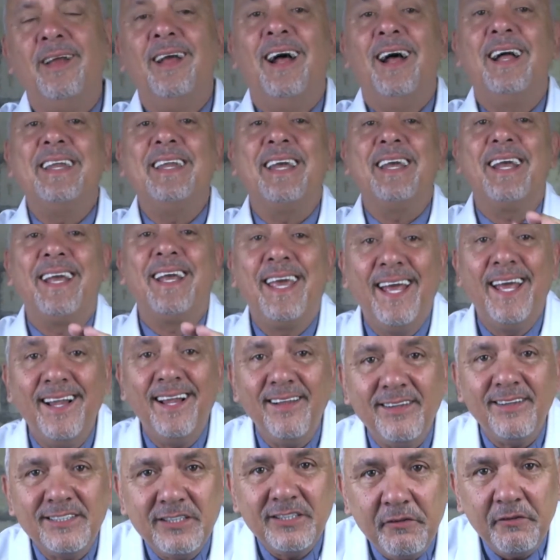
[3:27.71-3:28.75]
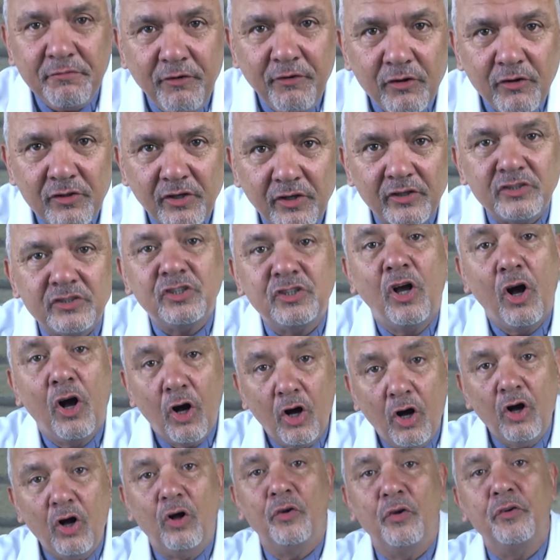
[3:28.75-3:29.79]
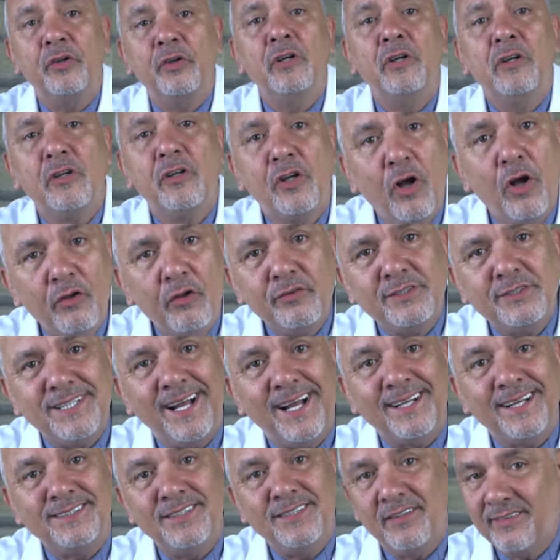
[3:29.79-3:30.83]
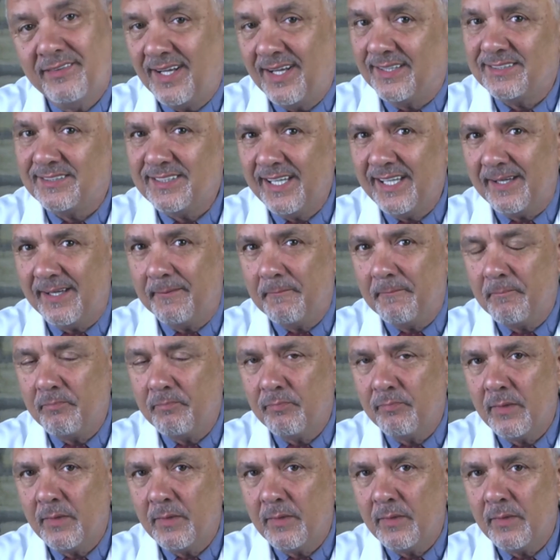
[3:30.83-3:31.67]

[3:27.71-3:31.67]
and it kills the fungus on contact. That's it.